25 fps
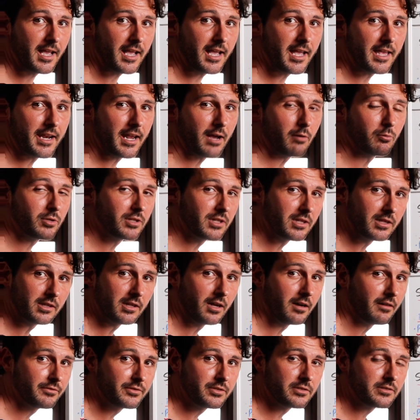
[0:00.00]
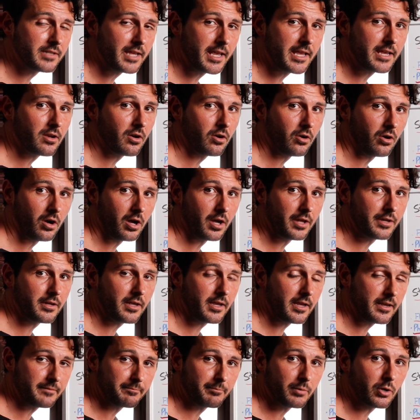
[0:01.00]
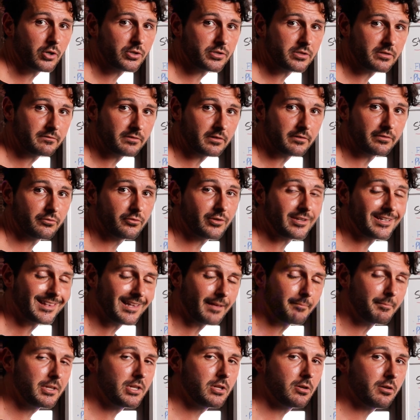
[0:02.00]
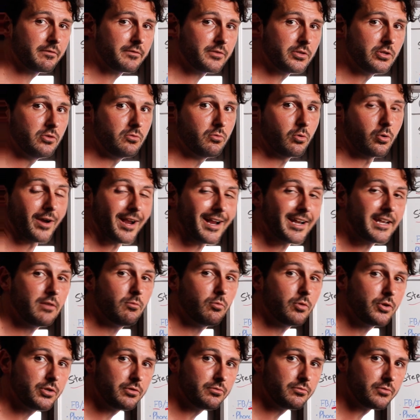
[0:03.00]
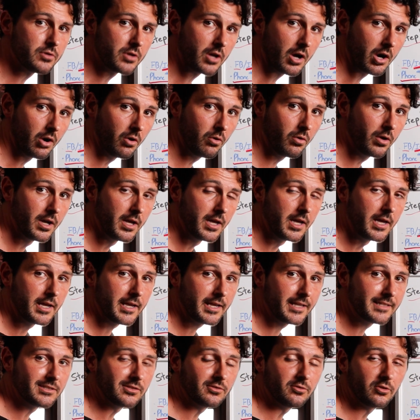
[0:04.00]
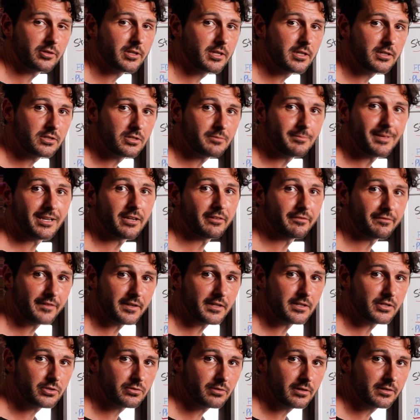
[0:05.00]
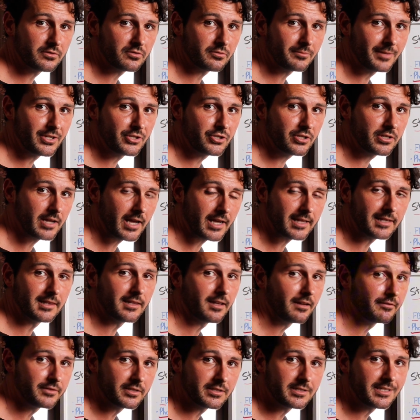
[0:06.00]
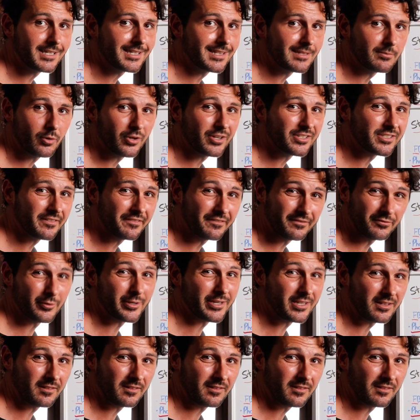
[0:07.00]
and I would love to take on a person for free. Let me know if you or anyone you know is looking to make a fitness transformation. I'd love to take them on as a free